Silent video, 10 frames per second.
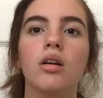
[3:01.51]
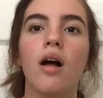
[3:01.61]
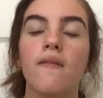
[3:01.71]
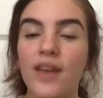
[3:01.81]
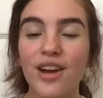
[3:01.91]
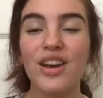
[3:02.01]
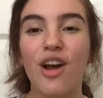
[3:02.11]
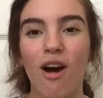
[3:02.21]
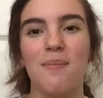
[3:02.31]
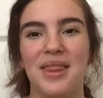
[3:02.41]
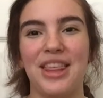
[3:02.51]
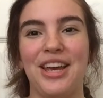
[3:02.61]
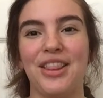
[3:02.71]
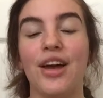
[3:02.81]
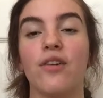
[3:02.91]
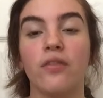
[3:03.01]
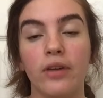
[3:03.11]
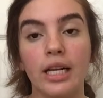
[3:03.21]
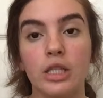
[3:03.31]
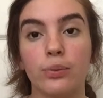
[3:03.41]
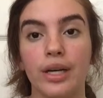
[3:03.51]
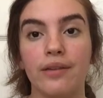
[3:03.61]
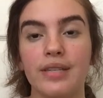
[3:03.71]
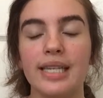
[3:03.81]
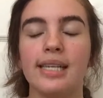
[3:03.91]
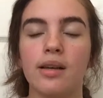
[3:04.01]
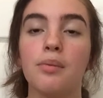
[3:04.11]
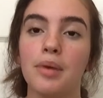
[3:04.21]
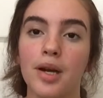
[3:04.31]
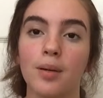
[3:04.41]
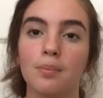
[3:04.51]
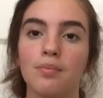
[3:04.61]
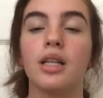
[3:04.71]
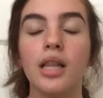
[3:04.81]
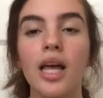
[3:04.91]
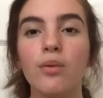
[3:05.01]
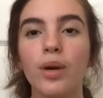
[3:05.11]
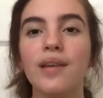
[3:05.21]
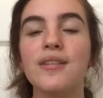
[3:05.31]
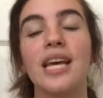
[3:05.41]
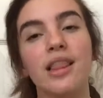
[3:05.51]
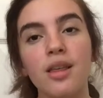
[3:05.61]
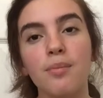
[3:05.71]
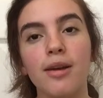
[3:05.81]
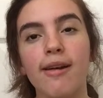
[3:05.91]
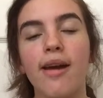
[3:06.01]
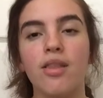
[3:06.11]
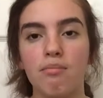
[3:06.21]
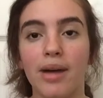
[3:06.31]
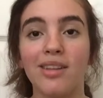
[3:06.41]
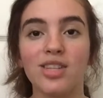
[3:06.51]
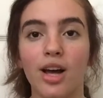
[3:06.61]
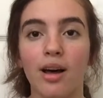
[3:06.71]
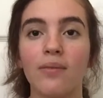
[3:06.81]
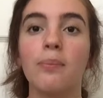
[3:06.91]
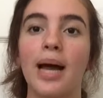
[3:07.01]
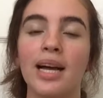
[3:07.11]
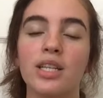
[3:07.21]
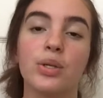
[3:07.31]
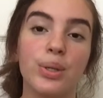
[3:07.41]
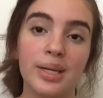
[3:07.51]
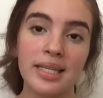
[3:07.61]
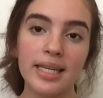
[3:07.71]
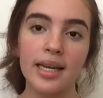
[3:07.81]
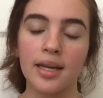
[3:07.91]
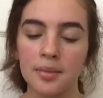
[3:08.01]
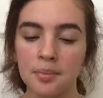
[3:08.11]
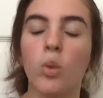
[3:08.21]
A very common thing that reflects waves is a mirror. The light waves hit the mirror and then bounce off back so you can see it.